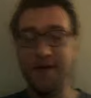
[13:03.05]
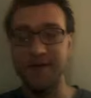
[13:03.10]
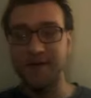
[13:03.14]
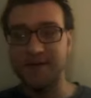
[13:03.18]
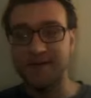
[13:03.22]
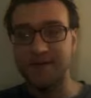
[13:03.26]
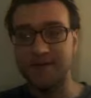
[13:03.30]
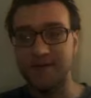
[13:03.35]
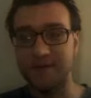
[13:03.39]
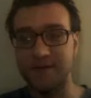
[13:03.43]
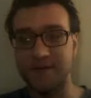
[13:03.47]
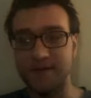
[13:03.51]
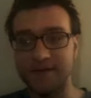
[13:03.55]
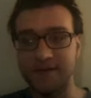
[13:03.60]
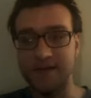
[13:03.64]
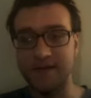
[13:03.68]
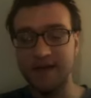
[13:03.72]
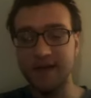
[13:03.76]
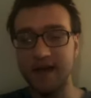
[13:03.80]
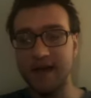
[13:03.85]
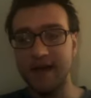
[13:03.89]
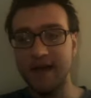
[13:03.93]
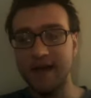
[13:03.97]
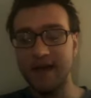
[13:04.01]
is or the
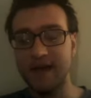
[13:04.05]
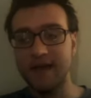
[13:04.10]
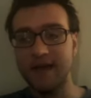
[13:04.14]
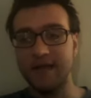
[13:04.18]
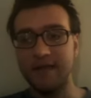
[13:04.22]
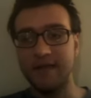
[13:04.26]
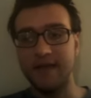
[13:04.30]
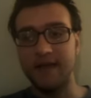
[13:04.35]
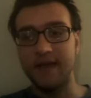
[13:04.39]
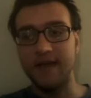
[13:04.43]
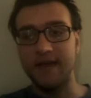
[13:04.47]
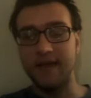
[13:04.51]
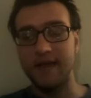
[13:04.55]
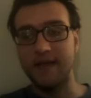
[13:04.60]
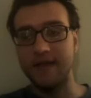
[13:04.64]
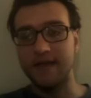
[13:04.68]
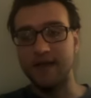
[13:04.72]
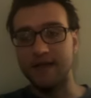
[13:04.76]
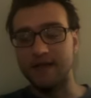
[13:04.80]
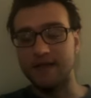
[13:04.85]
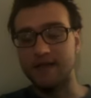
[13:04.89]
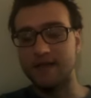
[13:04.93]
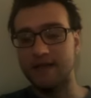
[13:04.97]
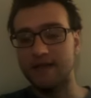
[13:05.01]
thing
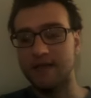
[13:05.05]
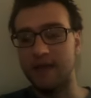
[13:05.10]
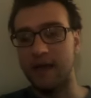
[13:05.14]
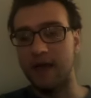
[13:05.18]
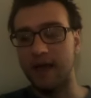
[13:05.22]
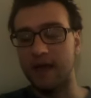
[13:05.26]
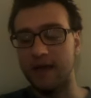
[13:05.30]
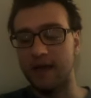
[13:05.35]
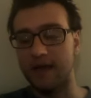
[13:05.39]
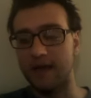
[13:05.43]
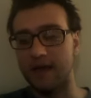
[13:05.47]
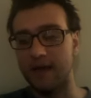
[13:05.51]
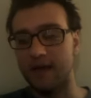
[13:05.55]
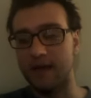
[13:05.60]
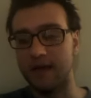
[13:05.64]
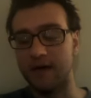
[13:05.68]
is like